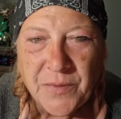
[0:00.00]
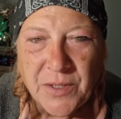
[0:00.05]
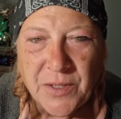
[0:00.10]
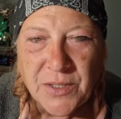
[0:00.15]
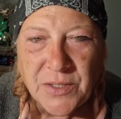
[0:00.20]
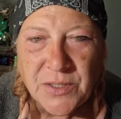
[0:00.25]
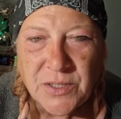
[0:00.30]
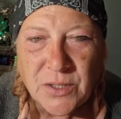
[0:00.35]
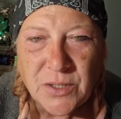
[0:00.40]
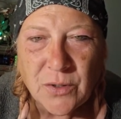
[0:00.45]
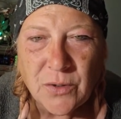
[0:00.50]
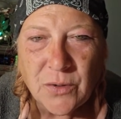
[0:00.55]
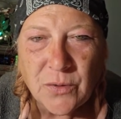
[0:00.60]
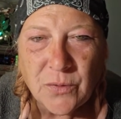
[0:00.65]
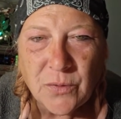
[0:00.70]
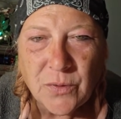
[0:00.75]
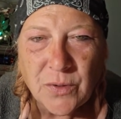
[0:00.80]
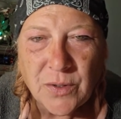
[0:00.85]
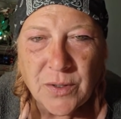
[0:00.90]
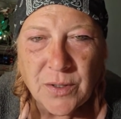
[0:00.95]

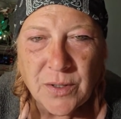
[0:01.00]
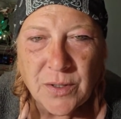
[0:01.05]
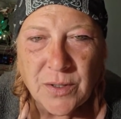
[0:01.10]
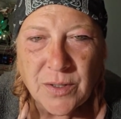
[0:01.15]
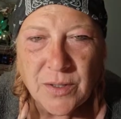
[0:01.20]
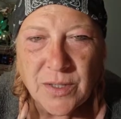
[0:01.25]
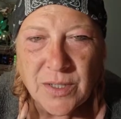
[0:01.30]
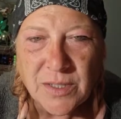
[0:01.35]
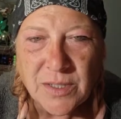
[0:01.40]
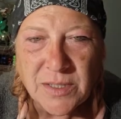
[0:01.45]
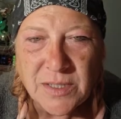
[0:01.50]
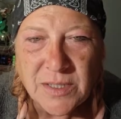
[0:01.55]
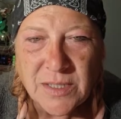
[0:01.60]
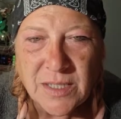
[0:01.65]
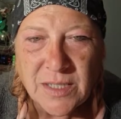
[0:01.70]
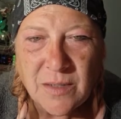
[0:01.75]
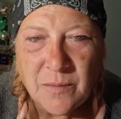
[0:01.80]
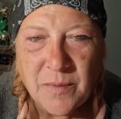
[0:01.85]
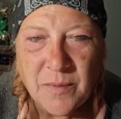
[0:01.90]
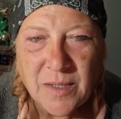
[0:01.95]
So the
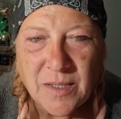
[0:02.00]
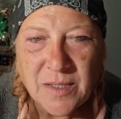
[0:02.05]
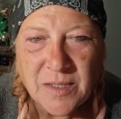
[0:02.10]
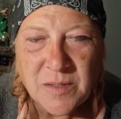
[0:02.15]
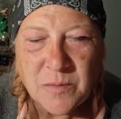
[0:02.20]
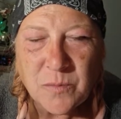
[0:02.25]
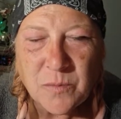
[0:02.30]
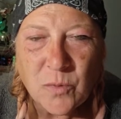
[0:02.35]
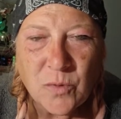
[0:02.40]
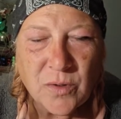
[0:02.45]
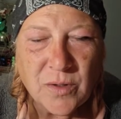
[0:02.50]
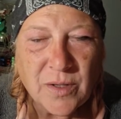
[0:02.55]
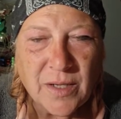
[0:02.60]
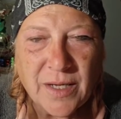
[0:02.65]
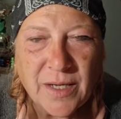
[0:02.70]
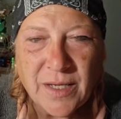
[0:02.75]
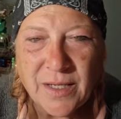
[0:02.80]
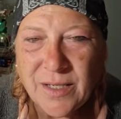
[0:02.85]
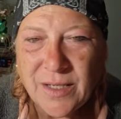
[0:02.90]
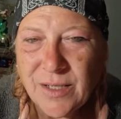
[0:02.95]
cinnamon is more
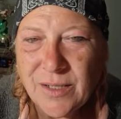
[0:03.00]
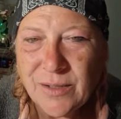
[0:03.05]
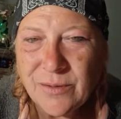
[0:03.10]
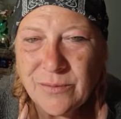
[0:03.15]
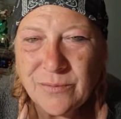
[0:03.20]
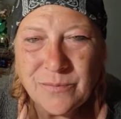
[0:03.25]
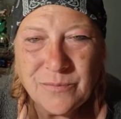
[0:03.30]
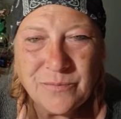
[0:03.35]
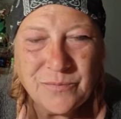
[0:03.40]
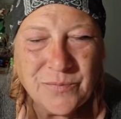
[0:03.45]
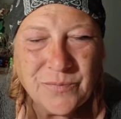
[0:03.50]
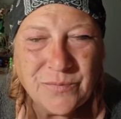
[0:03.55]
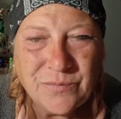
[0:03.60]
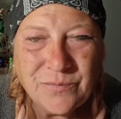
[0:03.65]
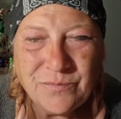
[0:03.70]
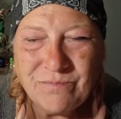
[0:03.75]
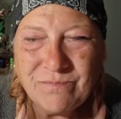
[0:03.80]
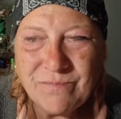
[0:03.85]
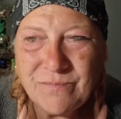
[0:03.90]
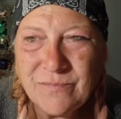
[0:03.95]
like,
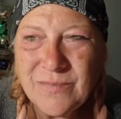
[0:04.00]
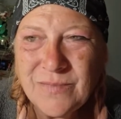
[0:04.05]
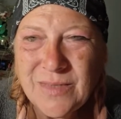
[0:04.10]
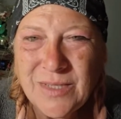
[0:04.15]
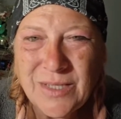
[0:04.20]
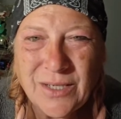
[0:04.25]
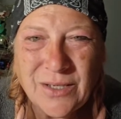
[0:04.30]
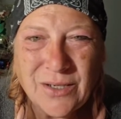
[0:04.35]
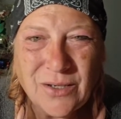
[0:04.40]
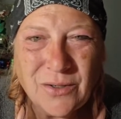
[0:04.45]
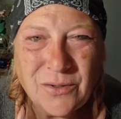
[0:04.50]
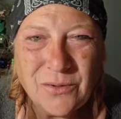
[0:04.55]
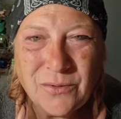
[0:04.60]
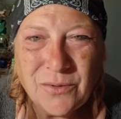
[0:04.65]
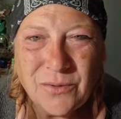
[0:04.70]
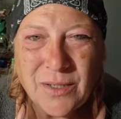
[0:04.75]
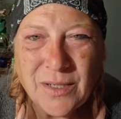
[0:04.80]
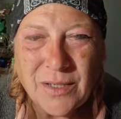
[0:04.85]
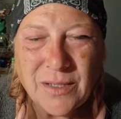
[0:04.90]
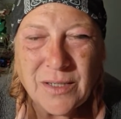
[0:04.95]
you
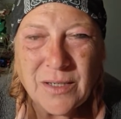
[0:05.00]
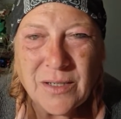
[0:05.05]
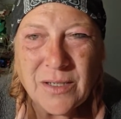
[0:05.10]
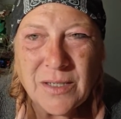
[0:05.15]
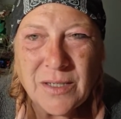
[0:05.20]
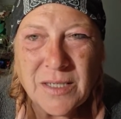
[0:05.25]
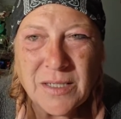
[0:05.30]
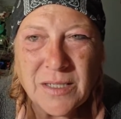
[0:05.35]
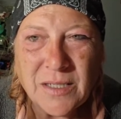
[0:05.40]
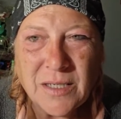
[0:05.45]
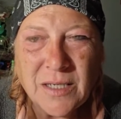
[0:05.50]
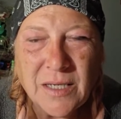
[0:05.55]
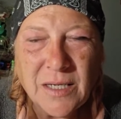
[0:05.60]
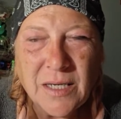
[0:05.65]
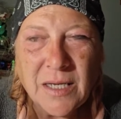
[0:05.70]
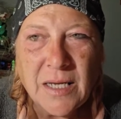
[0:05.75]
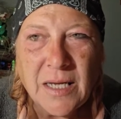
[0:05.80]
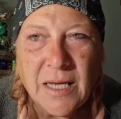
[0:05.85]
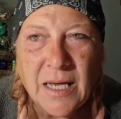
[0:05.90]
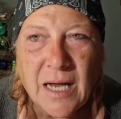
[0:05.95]
know,
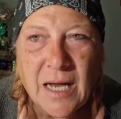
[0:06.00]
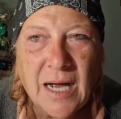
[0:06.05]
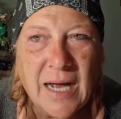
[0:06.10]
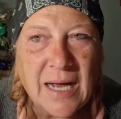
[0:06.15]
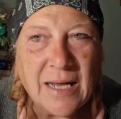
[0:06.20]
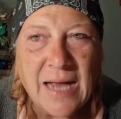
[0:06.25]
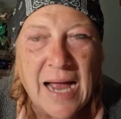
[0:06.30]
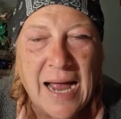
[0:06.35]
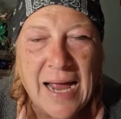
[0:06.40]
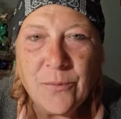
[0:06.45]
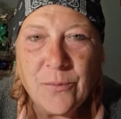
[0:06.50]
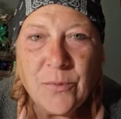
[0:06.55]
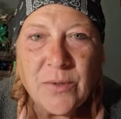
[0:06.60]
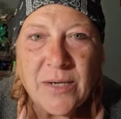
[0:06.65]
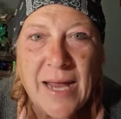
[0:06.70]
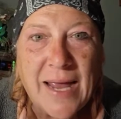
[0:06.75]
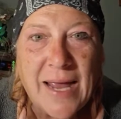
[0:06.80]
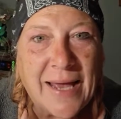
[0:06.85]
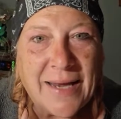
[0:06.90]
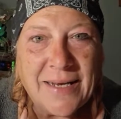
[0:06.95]
I would
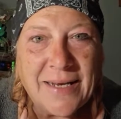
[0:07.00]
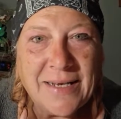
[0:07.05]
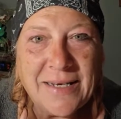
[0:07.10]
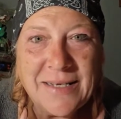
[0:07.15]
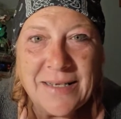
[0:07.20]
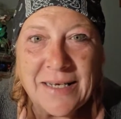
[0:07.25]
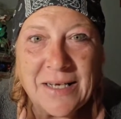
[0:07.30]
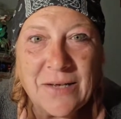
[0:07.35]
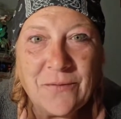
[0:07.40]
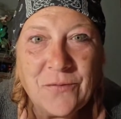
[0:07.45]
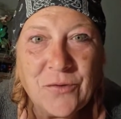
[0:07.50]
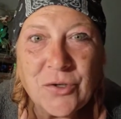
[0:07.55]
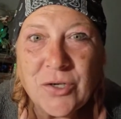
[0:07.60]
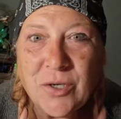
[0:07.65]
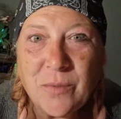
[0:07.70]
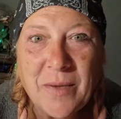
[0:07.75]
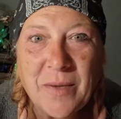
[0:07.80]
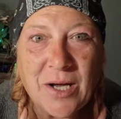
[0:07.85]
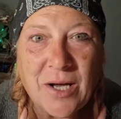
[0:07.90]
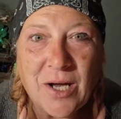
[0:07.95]
add it, like if you're going to
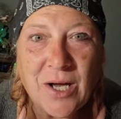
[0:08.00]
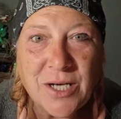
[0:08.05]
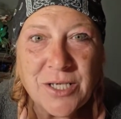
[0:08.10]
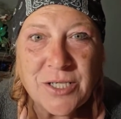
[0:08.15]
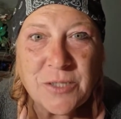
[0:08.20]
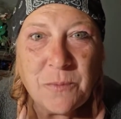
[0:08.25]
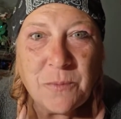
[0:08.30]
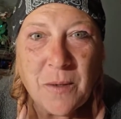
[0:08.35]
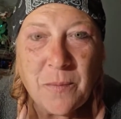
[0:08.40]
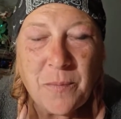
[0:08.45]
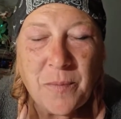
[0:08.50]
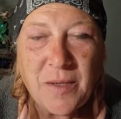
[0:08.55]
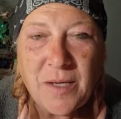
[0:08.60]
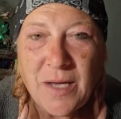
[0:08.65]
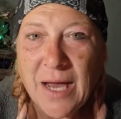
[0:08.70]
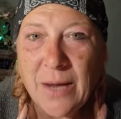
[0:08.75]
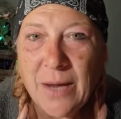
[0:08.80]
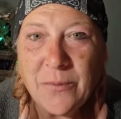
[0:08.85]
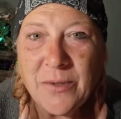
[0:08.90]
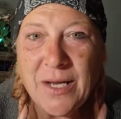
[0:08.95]
make a hush puppy,
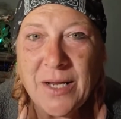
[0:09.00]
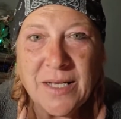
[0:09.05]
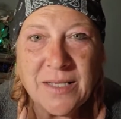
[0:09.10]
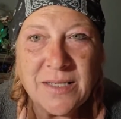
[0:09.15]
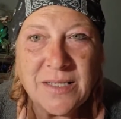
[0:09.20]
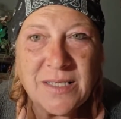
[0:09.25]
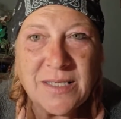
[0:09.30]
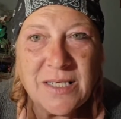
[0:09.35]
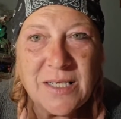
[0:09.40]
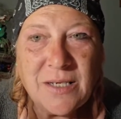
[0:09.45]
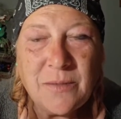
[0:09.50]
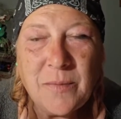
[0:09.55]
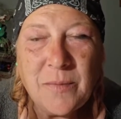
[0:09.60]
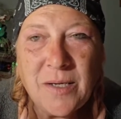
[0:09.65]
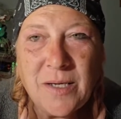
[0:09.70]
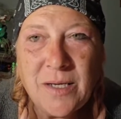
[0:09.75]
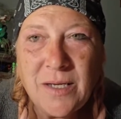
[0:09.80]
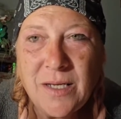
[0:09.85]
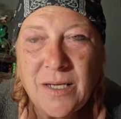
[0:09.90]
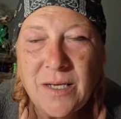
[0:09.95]
I would add
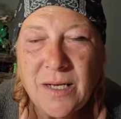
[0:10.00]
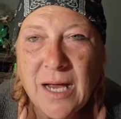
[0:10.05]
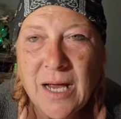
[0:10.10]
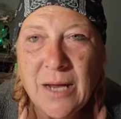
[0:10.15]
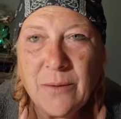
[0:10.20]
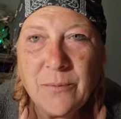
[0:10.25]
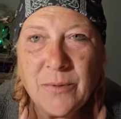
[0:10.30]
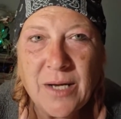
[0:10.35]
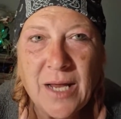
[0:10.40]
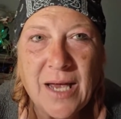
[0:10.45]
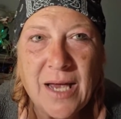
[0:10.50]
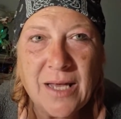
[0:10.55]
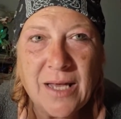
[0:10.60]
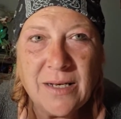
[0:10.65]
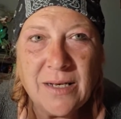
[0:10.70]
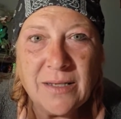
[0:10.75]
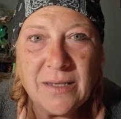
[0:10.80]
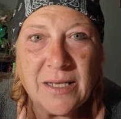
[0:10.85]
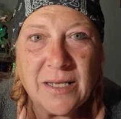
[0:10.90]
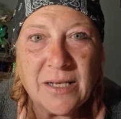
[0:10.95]
cinnamon, I would
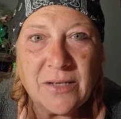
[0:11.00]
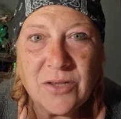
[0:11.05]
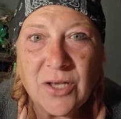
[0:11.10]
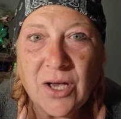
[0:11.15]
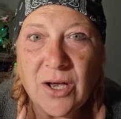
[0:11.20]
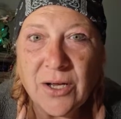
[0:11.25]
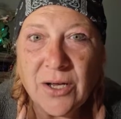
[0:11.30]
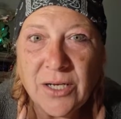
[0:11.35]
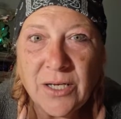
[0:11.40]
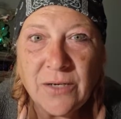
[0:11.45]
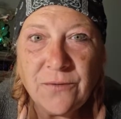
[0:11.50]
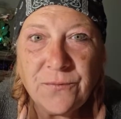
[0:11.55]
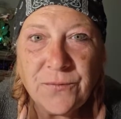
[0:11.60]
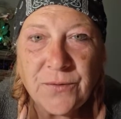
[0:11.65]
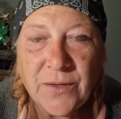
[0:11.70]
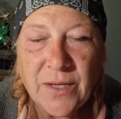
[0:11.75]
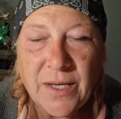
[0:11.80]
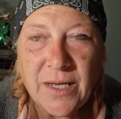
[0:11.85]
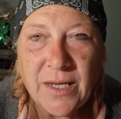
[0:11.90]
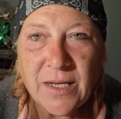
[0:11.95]
add like the onion
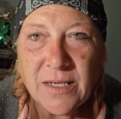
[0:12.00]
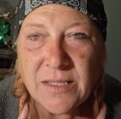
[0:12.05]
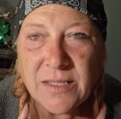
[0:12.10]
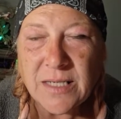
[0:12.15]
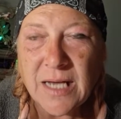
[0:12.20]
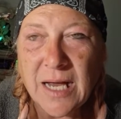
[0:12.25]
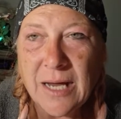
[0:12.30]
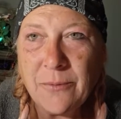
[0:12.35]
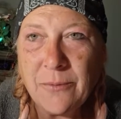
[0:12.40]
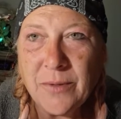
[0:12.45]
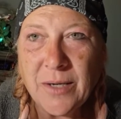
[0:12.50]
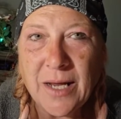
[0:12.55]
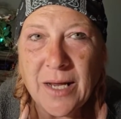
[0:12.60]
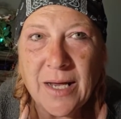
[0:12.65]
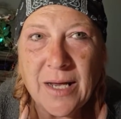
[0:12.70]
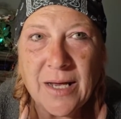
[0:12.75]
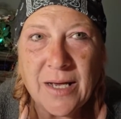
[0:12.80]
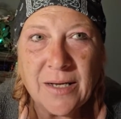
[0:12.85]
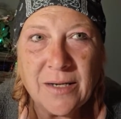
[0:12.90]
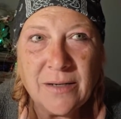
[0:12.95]
flakes, I would
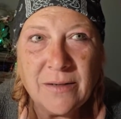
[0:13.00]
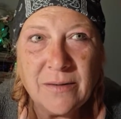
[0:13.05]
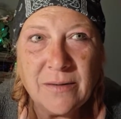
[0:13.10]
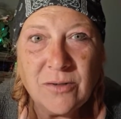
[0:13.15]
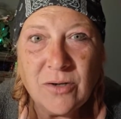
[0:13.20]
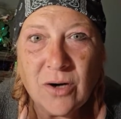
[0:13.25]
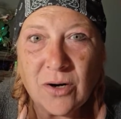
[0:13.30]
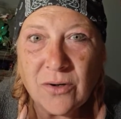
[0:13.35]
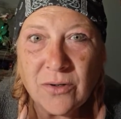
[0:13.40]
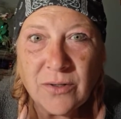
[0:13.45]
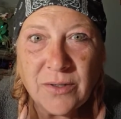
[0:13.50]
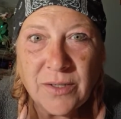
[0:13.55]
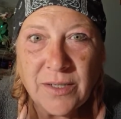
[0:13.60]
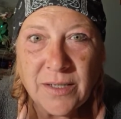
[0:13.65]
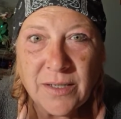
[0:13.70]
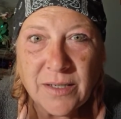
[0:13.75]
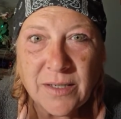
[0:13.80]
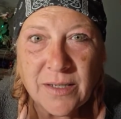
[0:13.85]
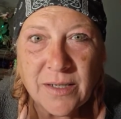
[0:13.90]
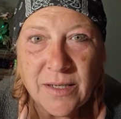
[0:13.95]
add
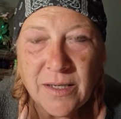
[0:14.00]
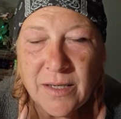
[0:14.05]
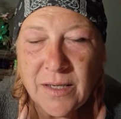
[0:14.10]
garlic.